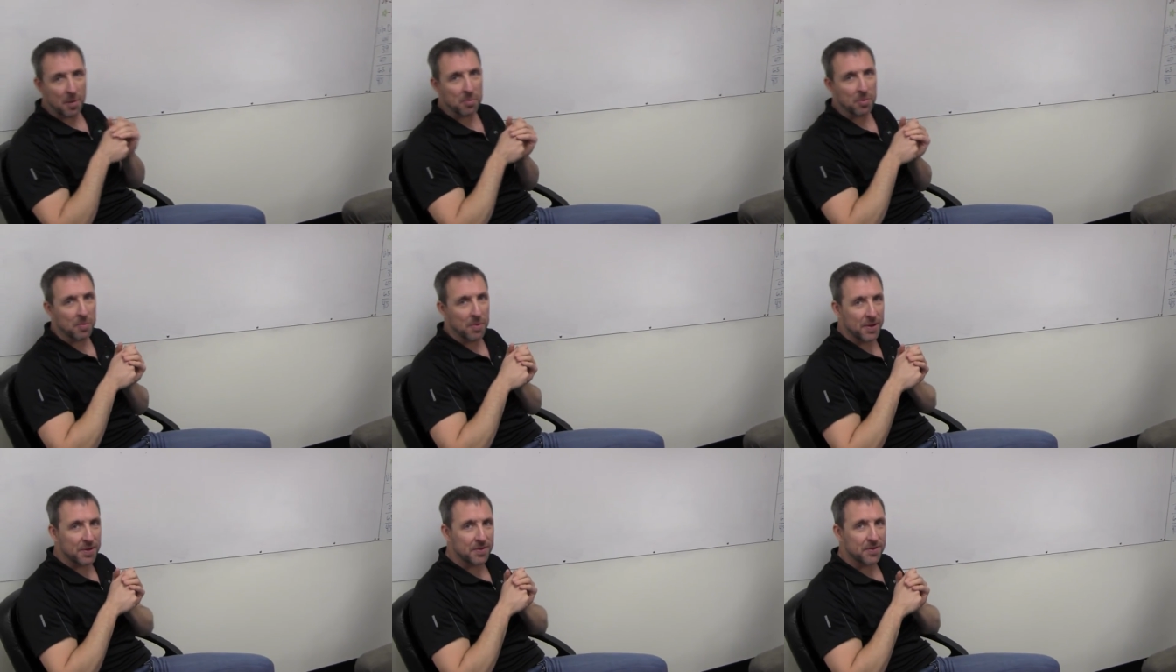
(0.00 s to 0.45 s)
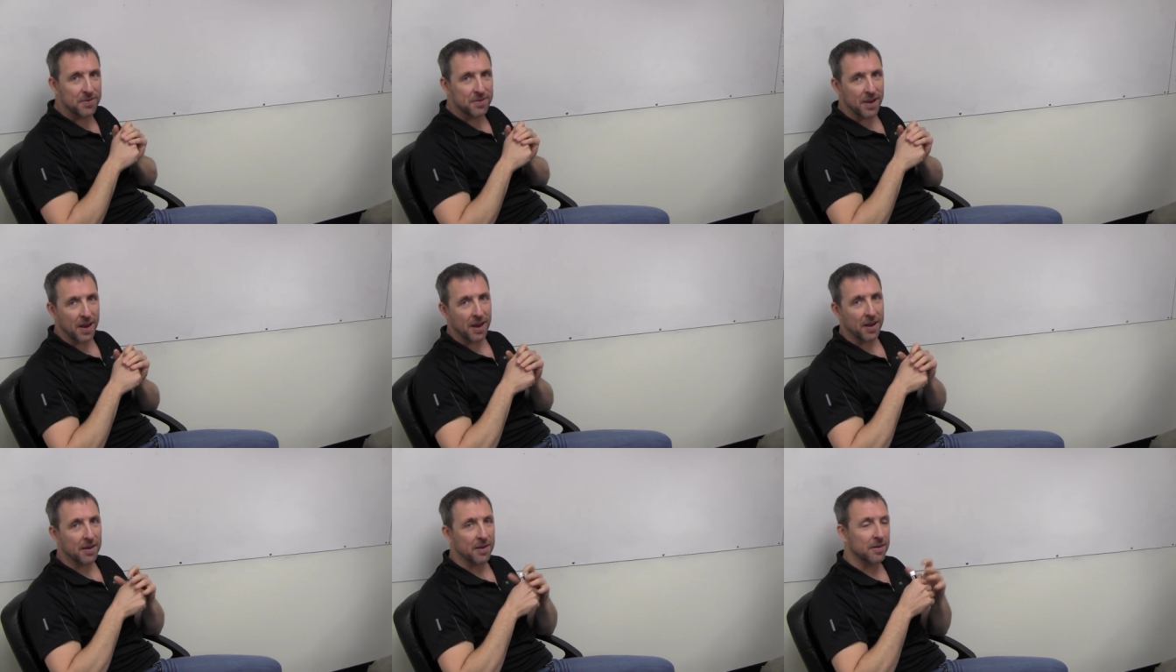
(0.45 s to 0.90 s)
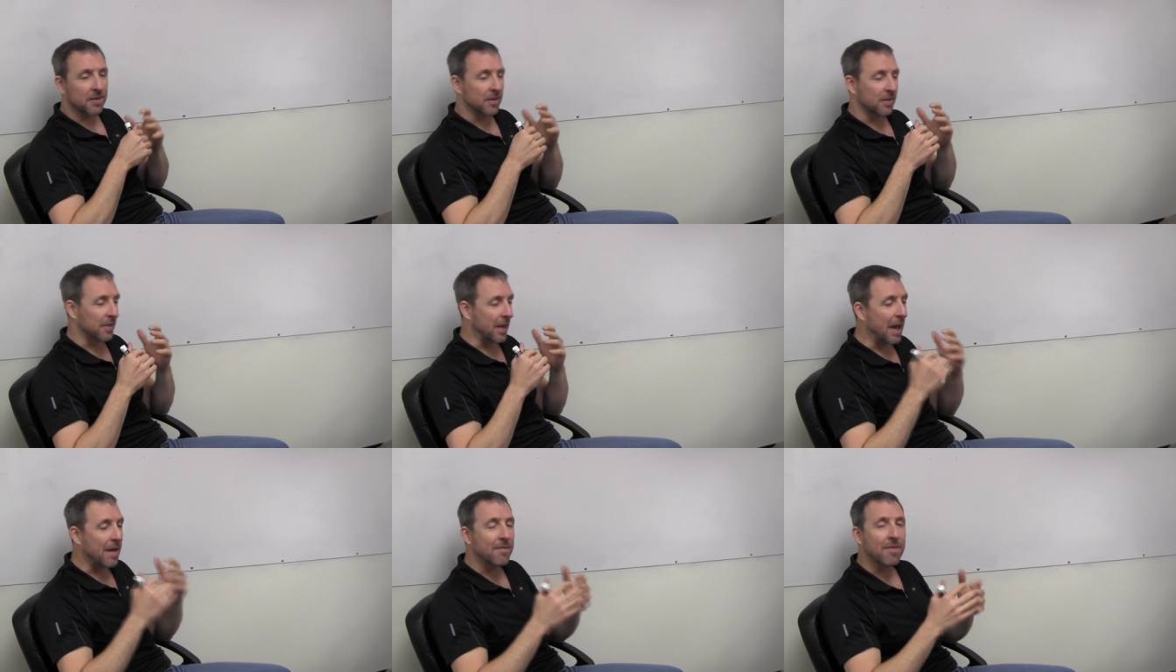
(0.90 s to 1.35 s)
supplements
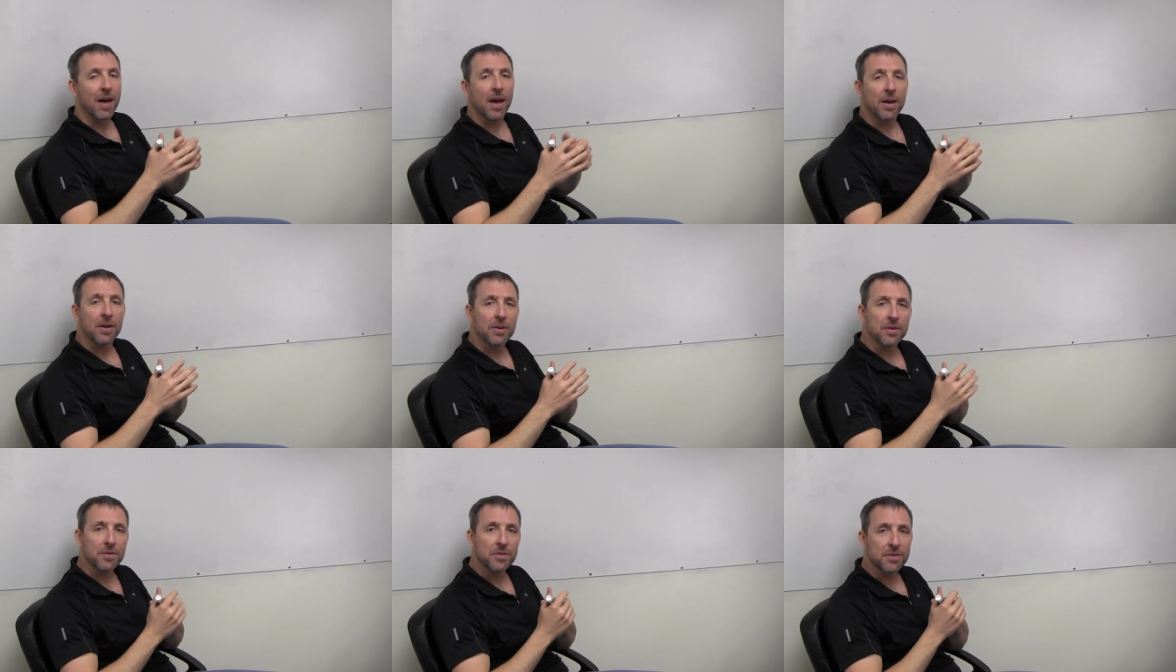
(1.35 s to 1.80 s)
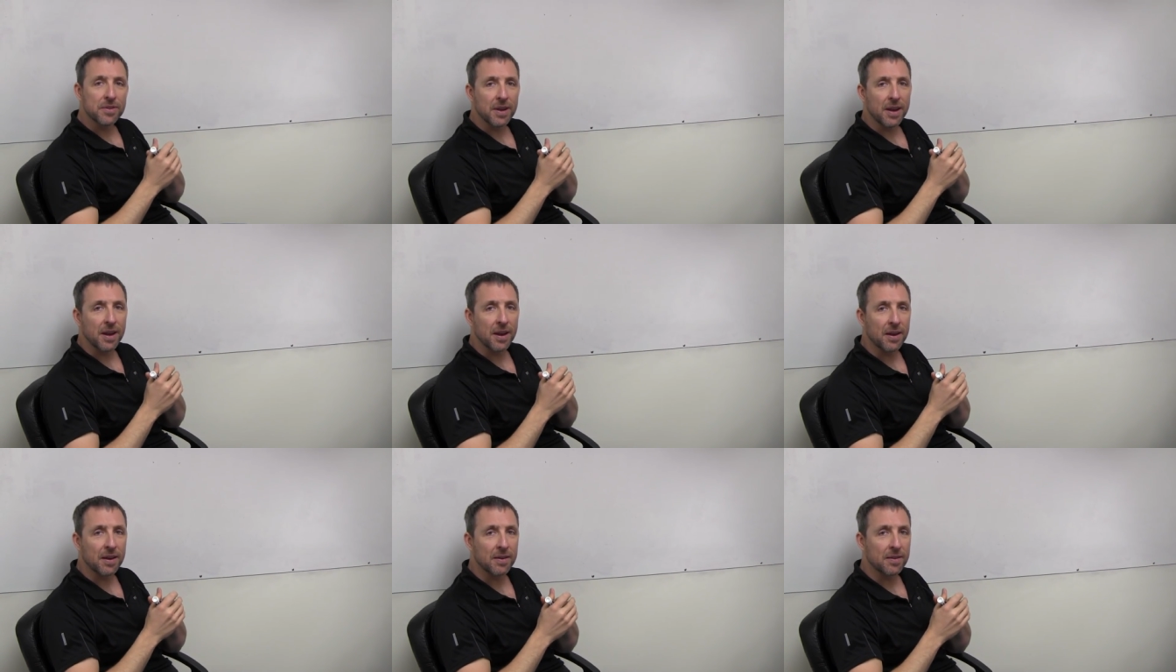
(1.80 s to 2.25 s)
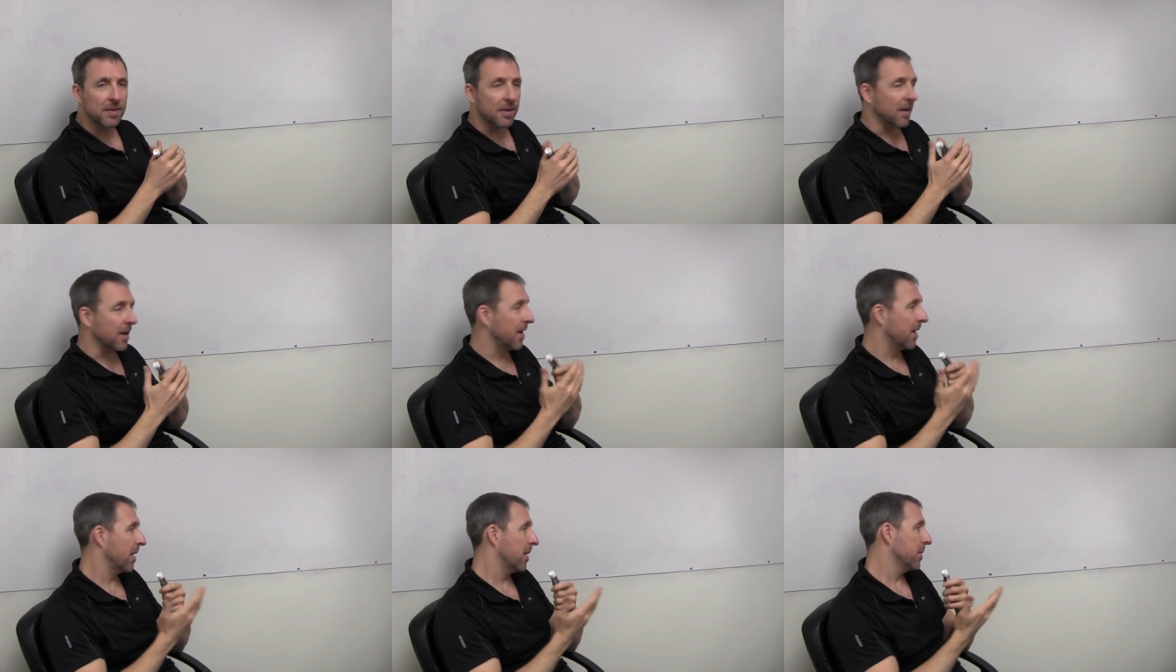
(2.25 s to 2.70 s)
and lab values and
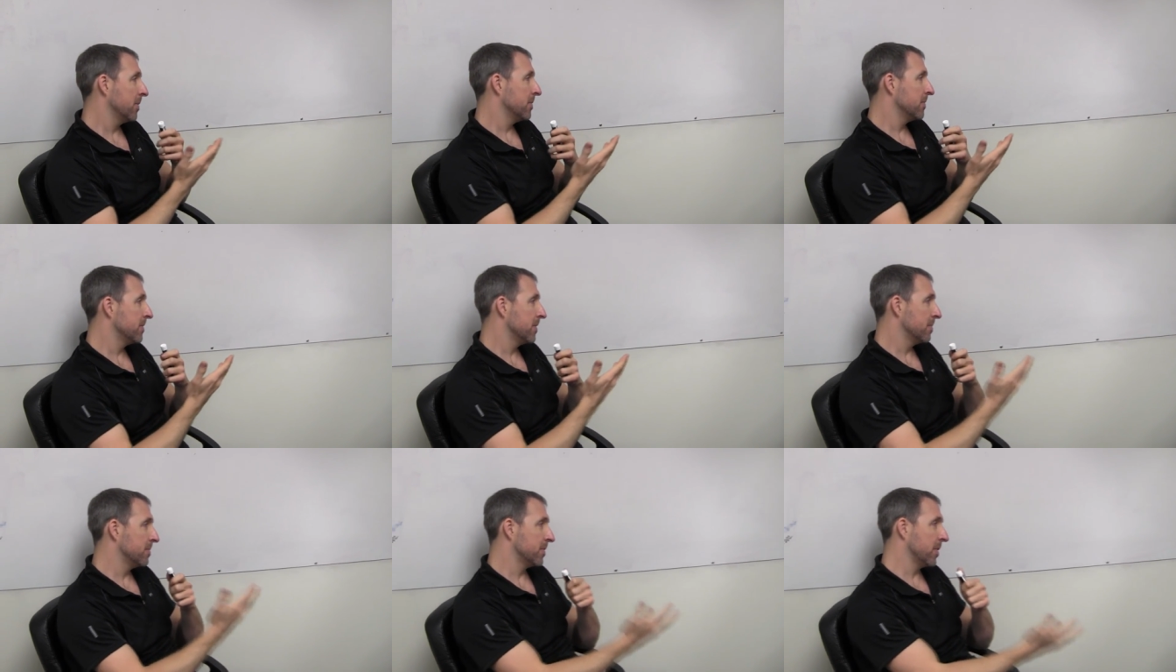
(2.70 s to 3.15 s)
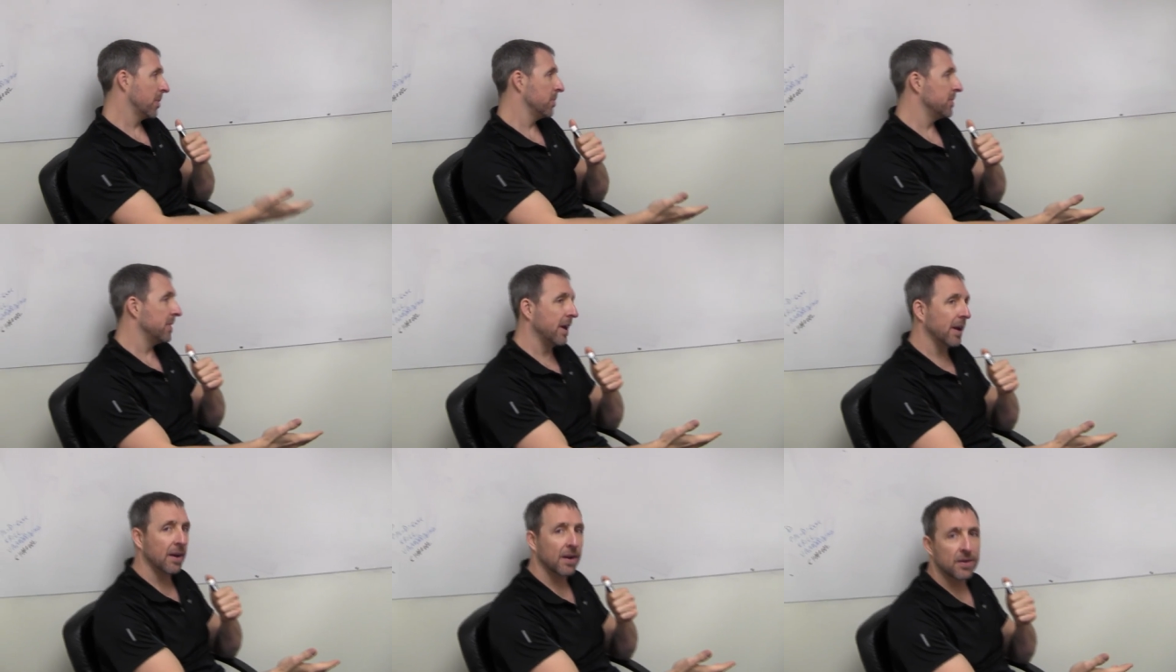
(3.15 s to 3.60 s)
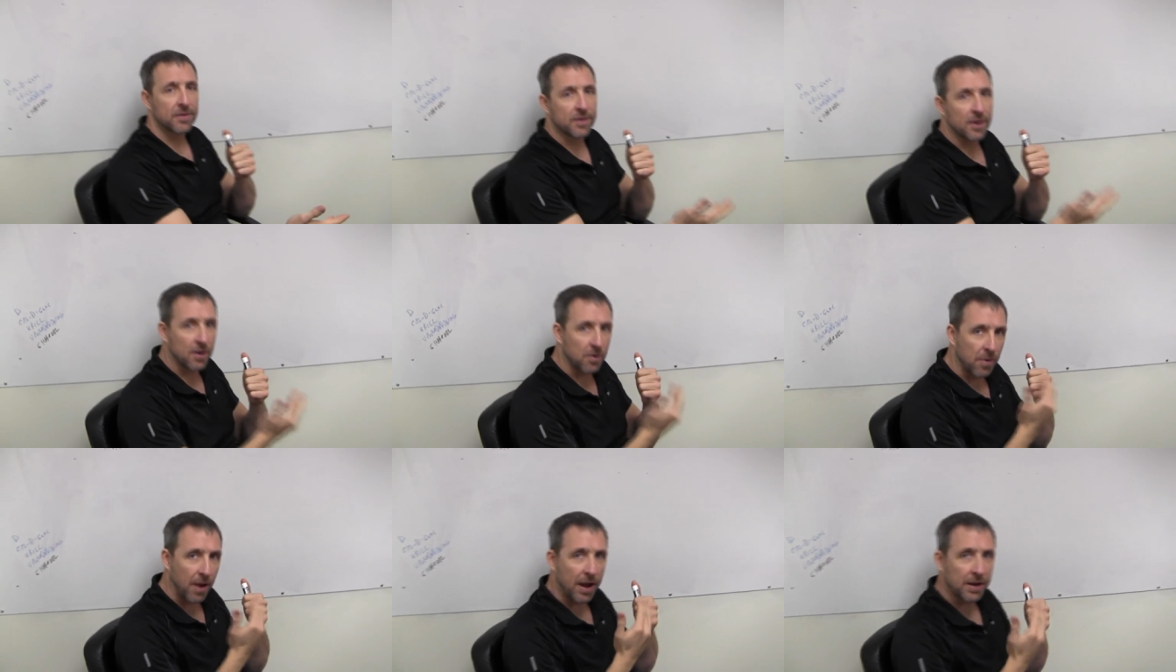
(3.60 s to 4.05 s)
how Jim's own data has
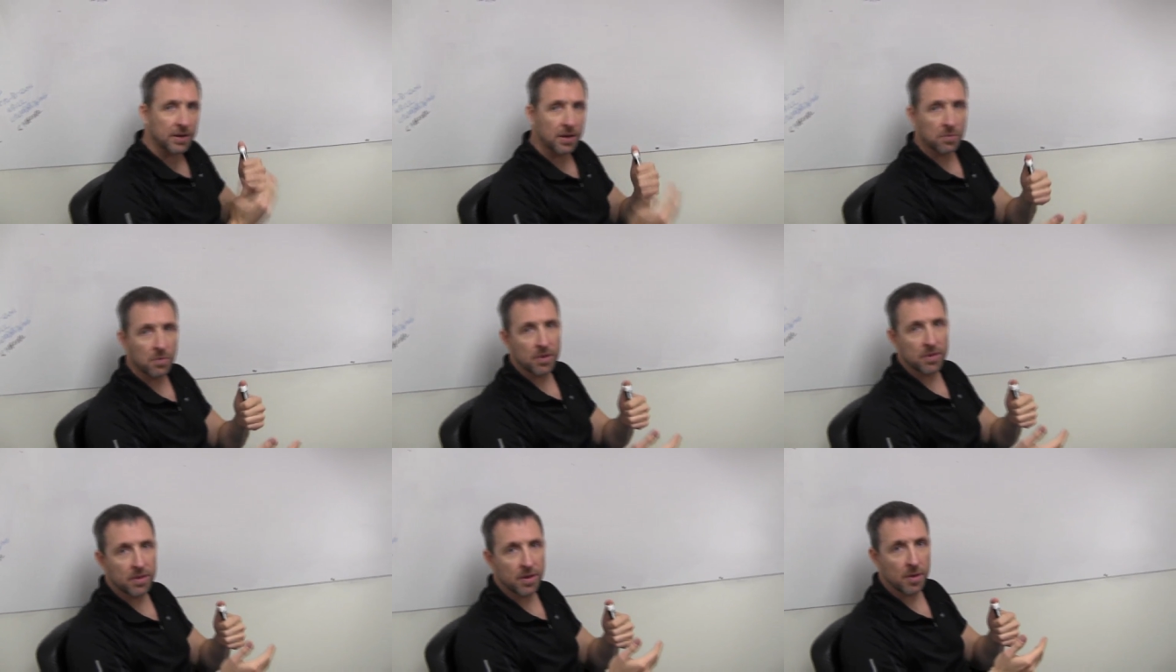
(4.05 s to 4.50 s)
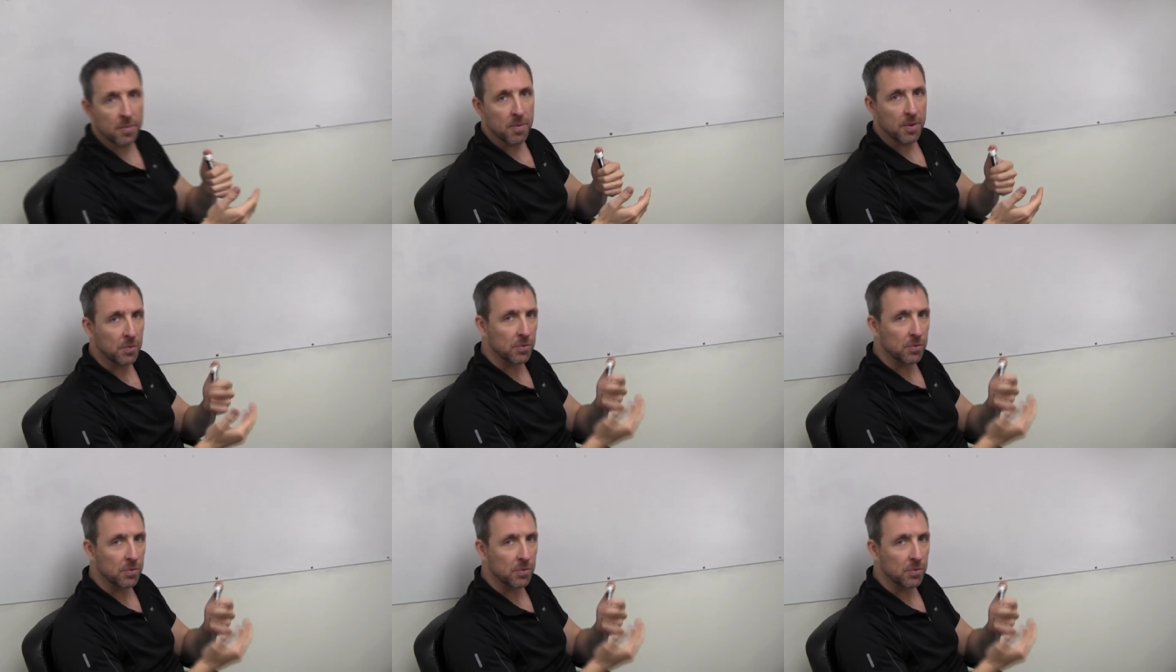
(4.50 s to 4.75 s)
interacted with them,